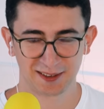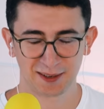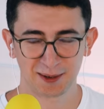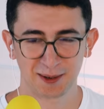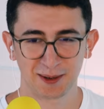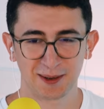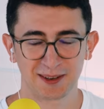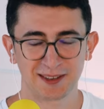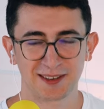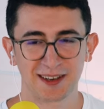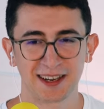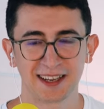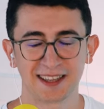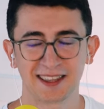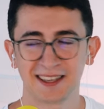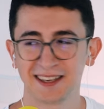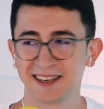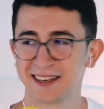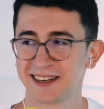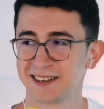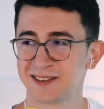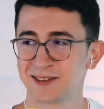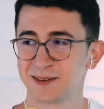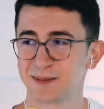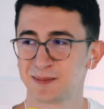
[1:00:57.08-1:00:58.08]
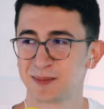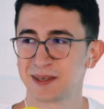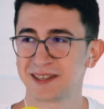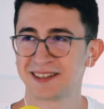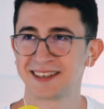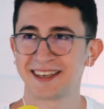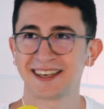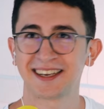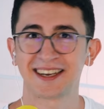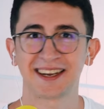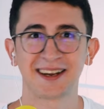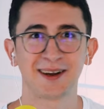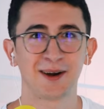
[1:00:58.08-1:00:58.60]
So I think I should
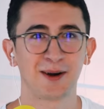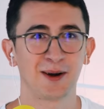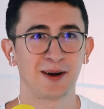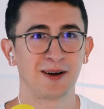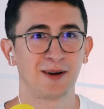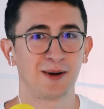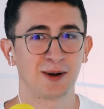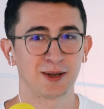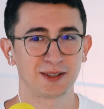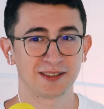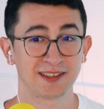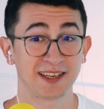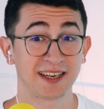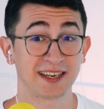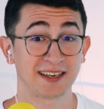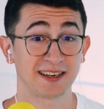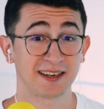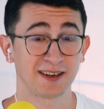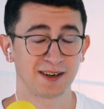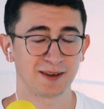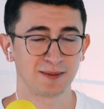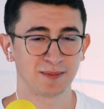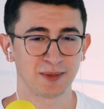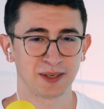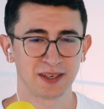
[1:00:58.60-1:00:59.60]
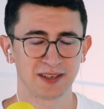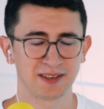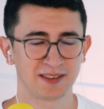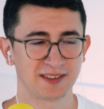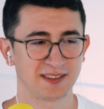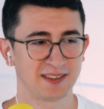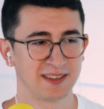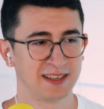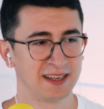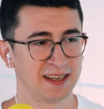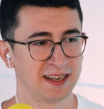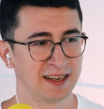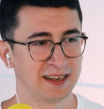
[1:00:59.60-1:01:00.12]
be taking a hot take now,
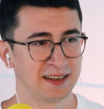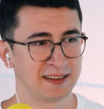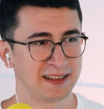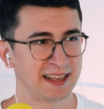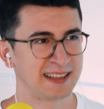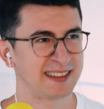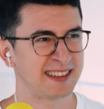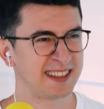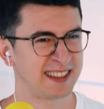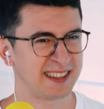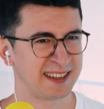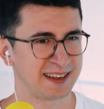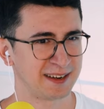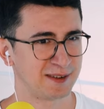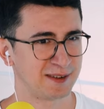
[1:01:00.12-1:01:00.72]
because that's the